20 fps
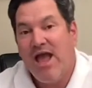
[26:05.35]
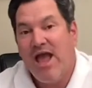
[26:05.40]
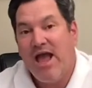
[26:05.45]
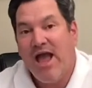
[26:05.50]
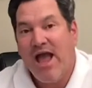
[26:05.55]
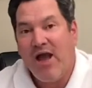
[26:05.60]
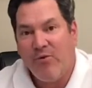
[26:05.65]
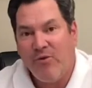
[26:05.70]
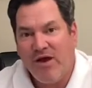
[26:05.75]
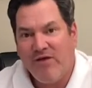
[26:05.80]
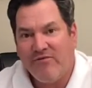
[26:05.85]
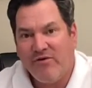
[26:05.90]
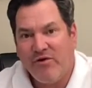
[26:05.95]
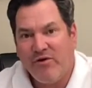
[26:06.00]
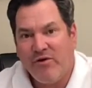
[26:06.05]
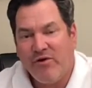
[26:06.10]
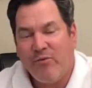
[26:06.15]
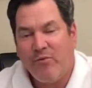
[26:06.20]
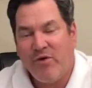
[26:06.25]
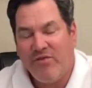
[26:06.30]

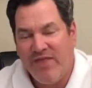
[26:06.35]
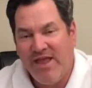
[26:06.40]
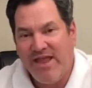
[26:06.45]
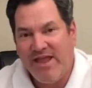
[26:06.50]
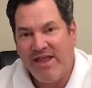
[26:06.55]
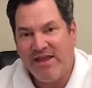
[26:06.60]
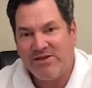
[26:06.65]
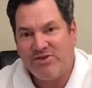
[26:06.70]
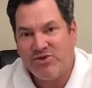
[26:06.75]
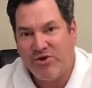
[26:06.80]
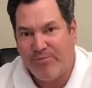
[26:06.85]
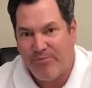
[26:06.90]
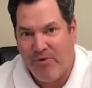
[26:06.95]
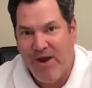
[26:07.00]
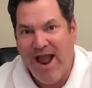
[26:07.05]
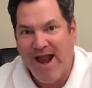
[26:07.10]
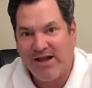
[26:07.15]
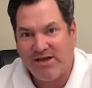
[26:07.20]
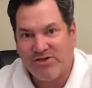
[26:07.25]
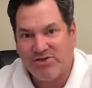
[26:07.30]
However, when they get to a
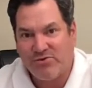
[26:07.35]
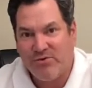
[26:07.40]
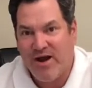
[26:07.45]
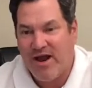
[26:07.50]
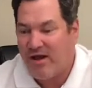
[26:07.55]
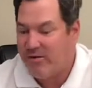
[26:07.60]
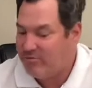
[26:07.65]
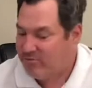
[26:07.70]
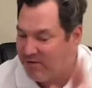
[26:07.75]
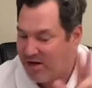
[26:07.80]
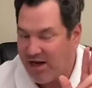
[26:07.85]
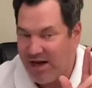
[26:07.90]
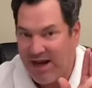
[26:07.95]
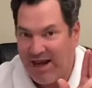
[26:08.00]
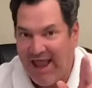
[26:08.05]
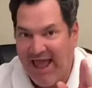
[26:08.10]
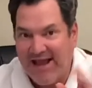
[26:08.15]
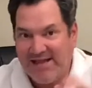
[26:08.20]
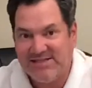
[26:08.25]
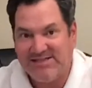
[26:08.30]
practice round,
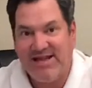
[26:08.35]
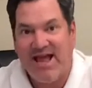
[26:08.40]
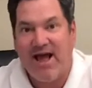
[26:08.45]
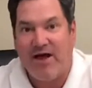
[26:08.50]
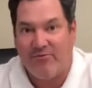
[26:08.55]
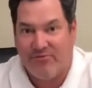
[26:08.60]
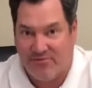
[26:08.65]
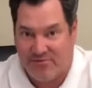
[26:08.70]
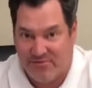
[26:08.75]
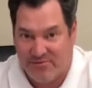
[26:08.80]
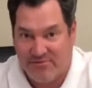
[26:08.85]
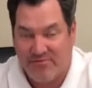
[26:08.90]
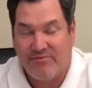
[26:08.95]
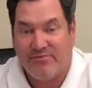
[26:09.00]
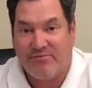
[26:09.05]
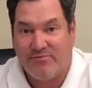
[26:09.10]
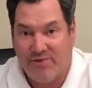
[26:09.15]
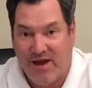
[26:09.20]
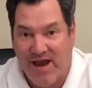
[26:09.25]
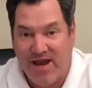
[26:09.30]
lights out,
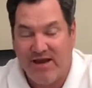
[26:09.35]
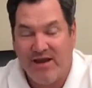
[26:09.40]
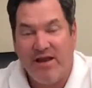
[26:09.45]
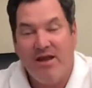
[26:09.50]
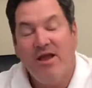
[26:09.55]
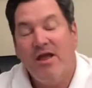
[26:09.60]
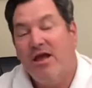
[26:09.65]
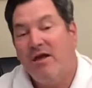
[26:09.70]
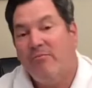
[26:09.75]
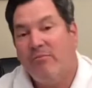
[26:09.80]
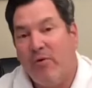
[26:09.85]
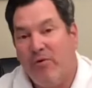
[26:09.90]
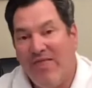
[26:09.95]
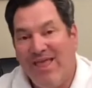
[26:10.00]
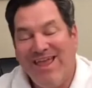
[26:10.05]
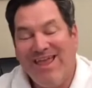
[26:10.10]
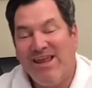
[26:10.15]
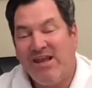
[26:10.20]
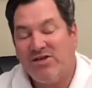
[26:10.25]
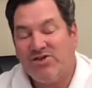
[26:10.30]
right? But when they
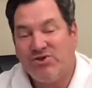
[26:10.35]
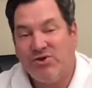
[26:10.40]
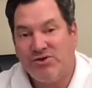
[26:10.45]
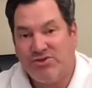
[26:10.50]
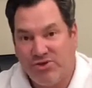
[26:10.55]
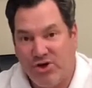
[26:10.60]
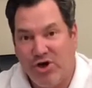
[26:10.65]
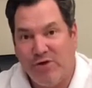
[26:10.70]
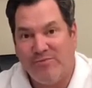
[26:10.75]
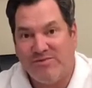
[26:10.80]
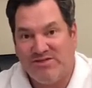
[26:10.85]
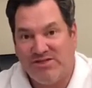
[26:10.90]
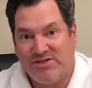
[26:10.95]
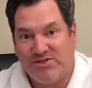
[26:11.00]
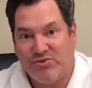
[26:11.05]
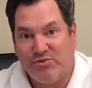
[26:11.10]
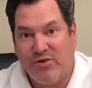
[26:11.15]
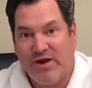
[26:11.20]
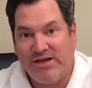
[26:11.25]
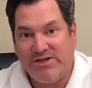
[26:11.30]
get into a tournament
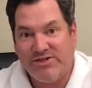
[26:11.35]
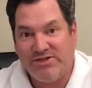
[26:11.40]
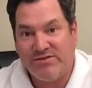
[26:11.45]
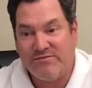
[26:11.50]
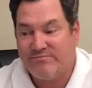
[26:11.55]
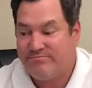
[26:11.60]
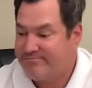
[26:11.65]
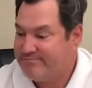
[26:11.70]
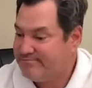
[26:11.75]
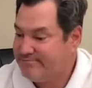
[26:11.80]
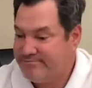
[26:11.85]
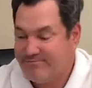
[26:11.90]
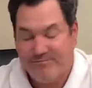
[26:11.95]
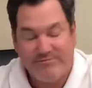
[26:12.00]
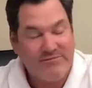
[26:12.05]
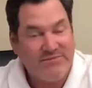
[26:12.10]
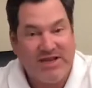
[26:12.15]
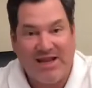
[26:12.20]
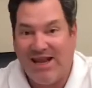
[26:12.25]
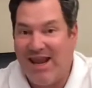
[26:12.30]
situation,
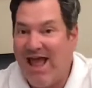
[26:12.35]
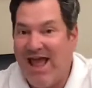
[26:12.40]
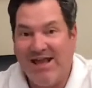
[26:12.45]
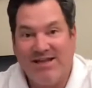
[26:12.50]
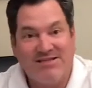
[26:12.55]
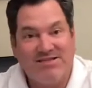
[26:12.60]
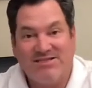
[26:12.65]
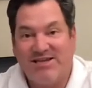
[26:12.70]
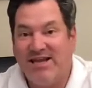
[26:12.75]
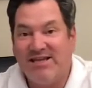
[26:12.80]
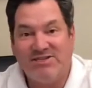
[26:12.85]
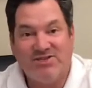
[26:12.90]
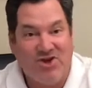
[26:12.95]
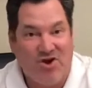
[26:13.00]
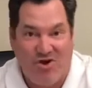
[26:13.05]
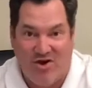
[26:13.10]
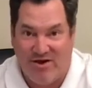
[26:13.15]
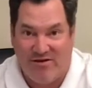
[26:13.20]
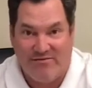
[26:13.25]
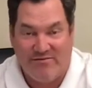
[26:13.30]
the light stays
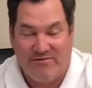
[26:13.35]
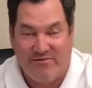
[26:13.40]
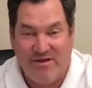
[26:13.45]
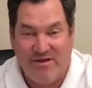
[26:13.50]
on.